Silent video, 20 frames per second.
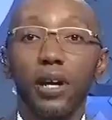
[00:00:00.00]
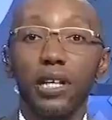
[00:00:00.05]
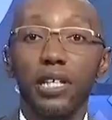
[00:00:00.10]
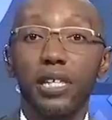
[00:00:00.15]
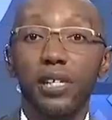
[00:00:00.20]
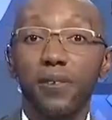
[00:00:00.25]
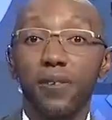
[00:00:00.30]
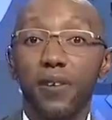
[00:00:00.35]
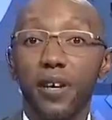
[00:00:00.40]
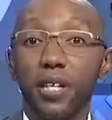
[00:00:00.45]
Well,
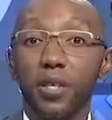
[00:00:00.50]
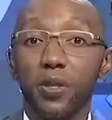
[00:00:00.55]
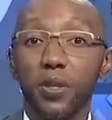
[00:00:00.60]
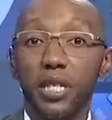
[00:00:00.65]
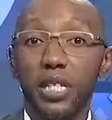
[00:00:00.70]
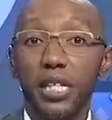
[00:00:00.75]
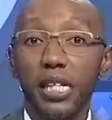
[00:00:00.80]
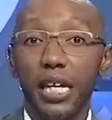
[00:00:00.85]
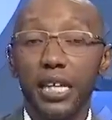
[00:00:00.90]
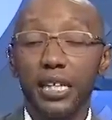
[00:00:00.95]
it's fair to
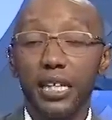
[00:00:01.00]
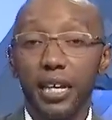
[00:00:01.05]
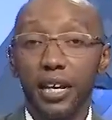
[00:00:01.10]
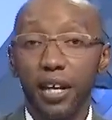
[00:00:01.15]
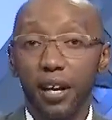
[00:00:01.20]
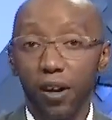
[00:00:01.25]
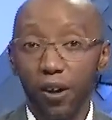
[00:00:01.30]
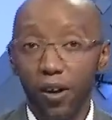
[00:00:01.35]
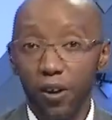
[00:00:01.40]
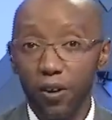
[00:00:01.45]
say that
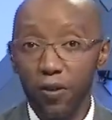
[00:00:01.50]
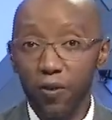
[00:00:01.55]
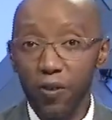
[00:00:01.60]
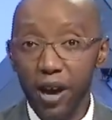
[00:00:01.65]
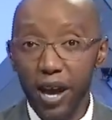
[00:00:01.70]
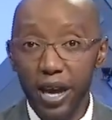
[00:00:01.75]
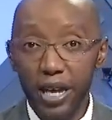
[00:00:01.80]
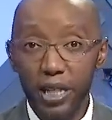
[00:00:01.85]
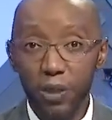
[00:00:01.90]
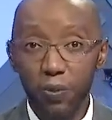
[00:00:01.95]
a lot of
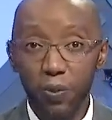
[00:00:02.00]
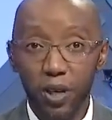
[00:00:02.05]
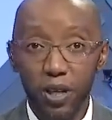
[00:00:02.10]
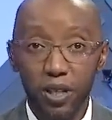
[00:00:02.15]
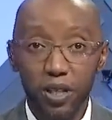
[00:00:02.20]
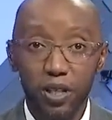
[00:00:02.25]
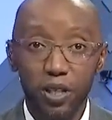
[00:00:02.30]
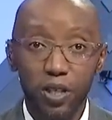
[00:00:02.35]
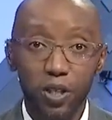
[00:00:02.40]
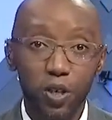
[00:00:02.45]

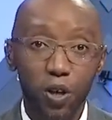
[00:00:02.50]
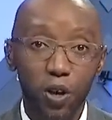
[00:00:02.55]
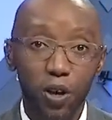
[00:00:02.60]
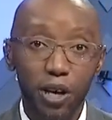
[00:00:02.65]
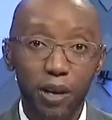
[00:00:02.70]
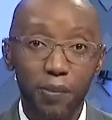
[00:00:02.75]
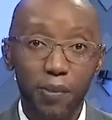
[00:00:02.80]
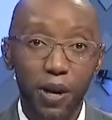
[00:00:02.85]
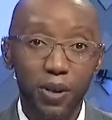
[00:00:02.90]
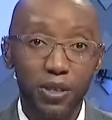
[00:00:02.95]
experts
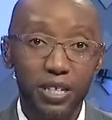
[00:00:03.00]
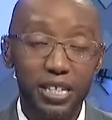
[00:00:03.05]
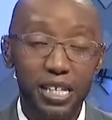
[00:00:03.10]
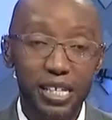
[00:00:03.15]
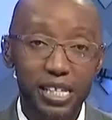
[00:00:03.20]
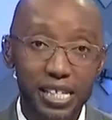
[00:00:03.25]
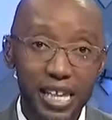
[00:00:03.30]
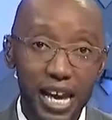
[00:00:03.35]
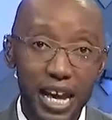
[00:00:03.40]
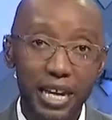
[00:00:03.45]
talk about
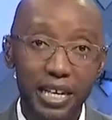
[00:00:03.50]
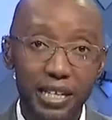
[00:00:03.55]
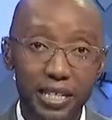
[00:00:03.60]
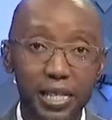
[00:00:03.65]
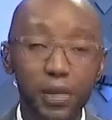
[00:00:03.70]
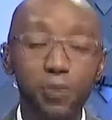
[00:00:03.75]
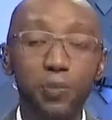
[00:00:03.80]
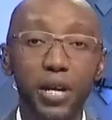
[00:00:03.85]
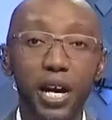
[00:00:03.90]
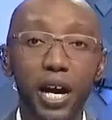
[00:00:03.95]
the
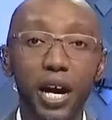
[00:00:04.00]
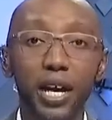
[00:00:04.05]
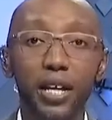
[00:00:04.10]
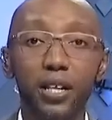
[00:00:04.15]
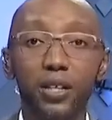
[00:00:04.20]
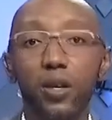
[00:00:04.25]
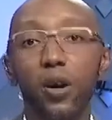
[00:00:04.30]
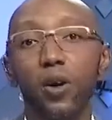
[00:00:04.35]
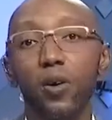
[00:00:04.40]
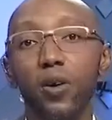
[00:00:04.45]
science
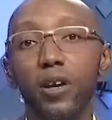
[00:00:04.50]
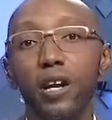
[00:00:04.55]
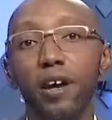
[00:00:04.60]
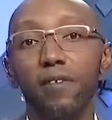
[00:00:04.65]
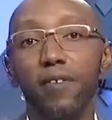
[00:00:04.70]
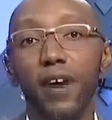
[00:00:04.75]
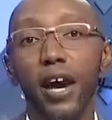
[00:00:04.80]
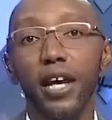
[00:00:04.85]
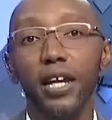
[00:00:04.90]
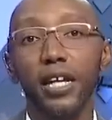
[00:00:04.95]
behind
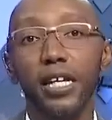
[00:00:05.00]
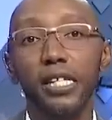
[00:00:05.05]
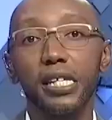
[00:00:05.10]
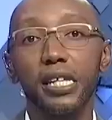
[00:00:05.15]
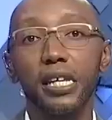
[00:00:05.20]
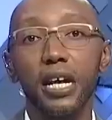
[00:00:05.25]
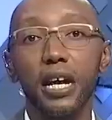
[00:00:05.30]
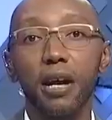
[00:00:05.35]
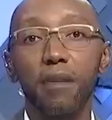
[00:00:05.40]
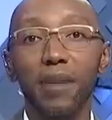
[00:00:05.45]
coronavirus,